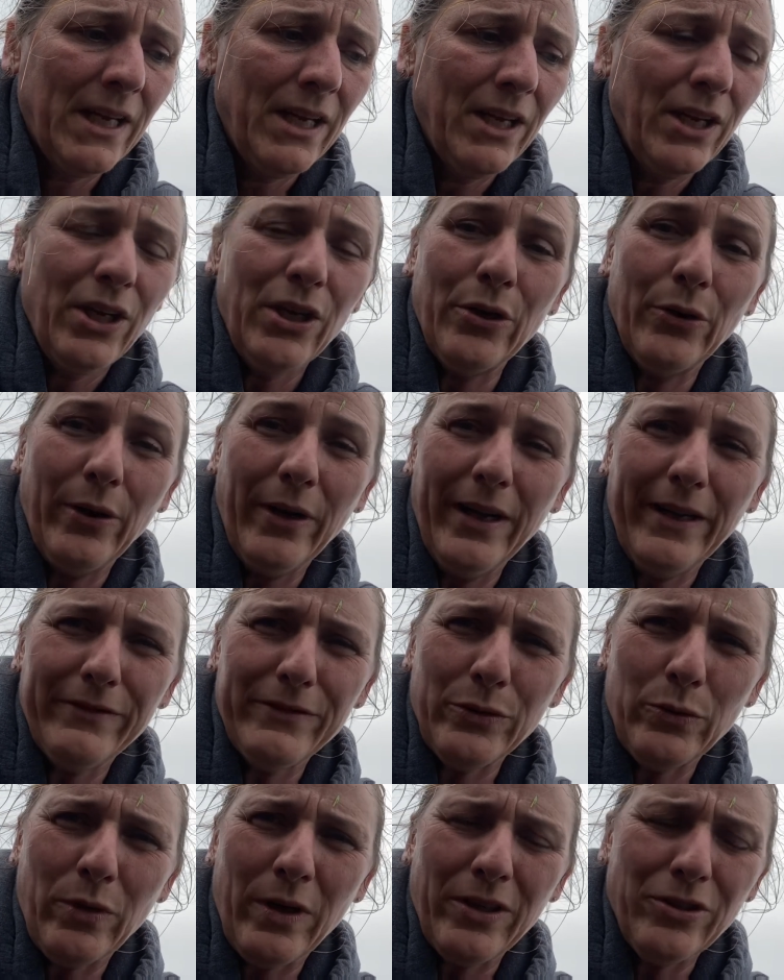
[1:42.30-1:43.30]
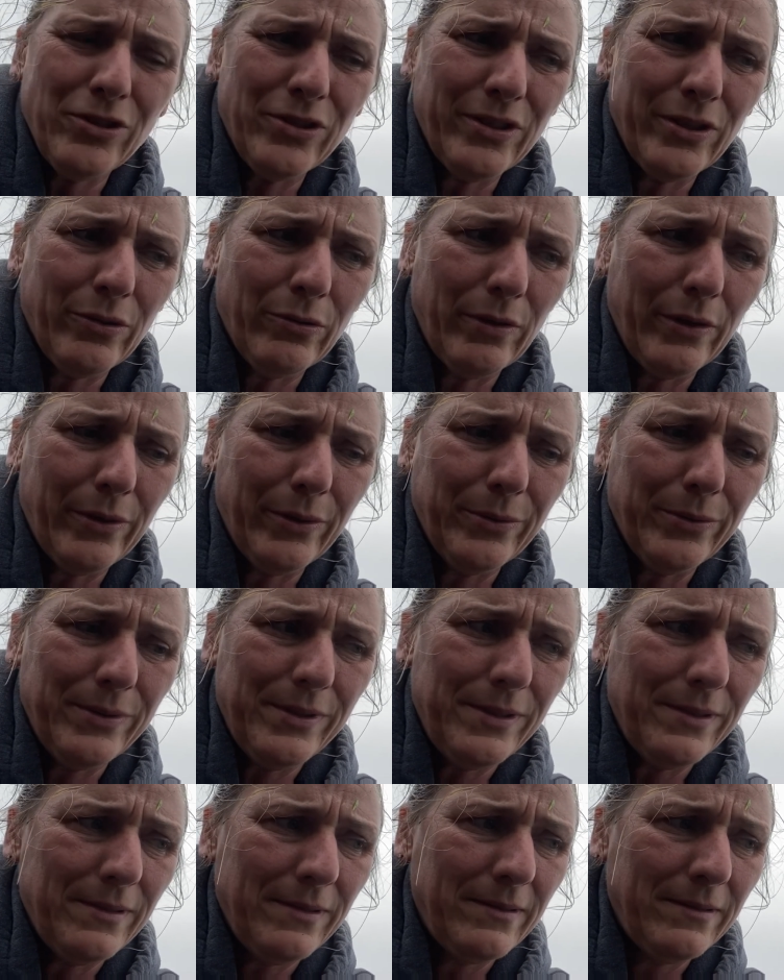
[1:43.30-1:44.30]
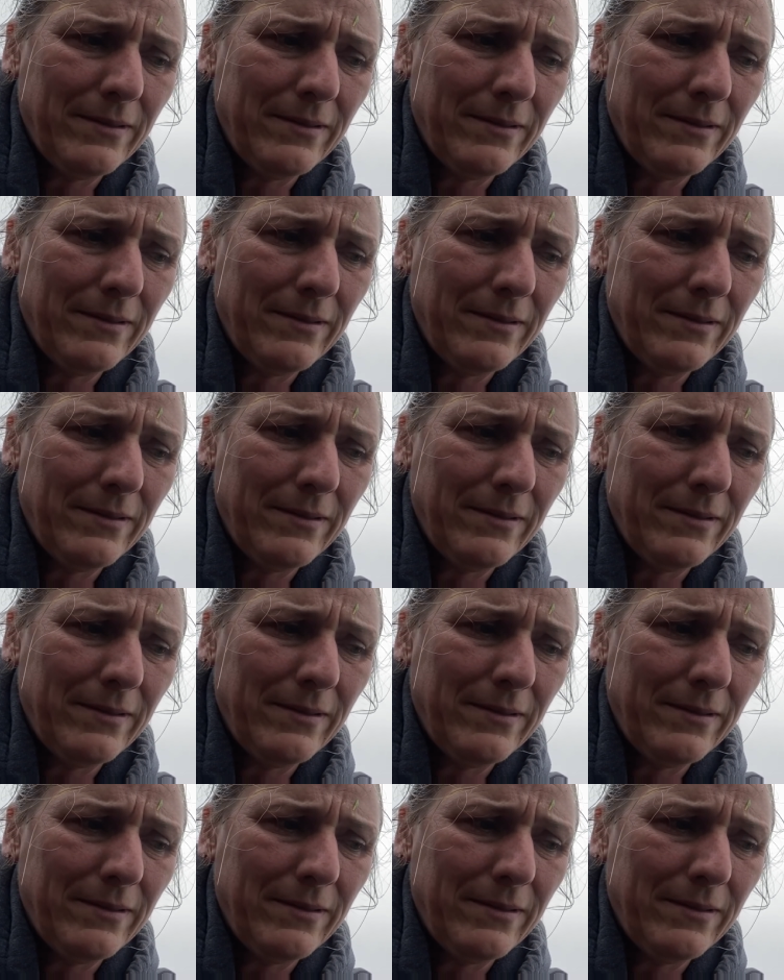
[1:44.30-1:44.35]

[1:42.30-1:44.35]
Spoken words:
you know, I'll have to watch as it grows.